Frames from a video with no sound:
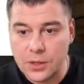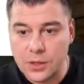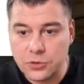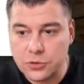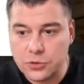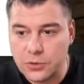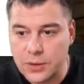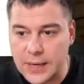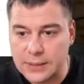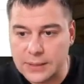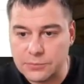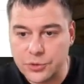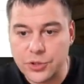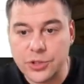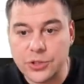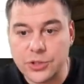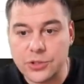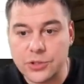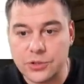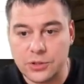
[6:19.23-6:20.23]
So I'm
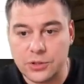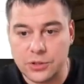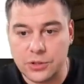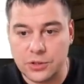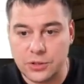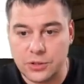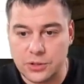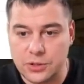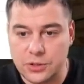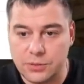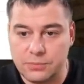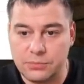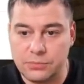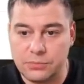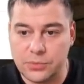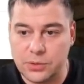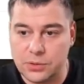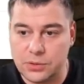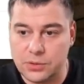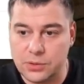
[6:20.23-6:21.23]
just uh,
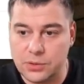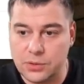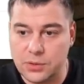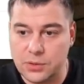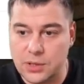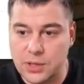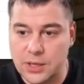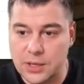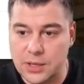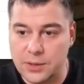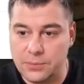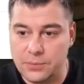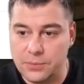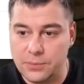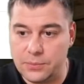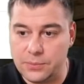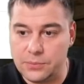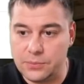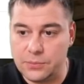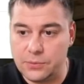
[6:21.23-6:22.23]
I'm
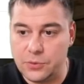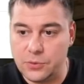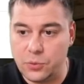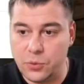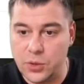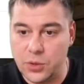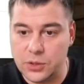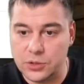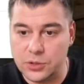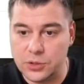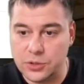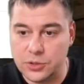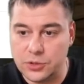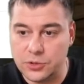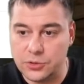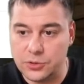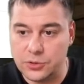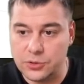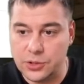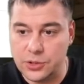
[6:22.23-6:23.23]
want
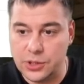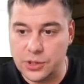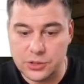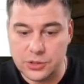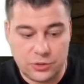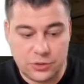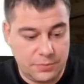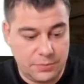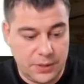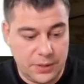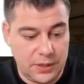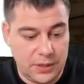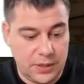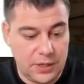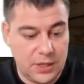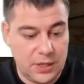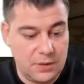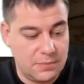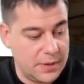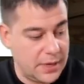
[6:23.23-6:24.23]
to it to be the
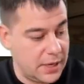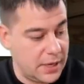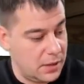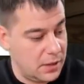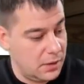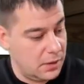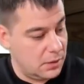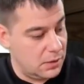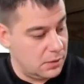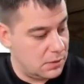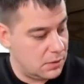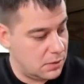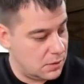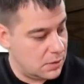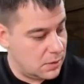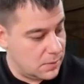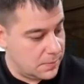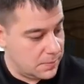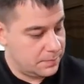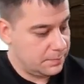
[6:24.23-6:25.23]
email,
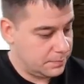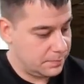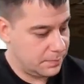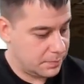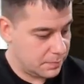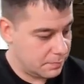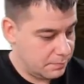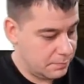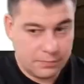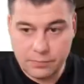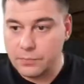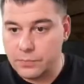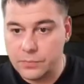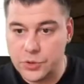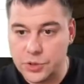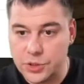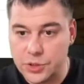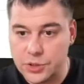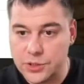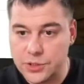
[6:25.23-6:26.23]

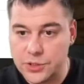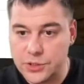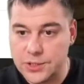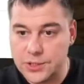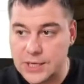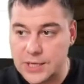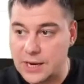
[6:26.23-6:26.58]
just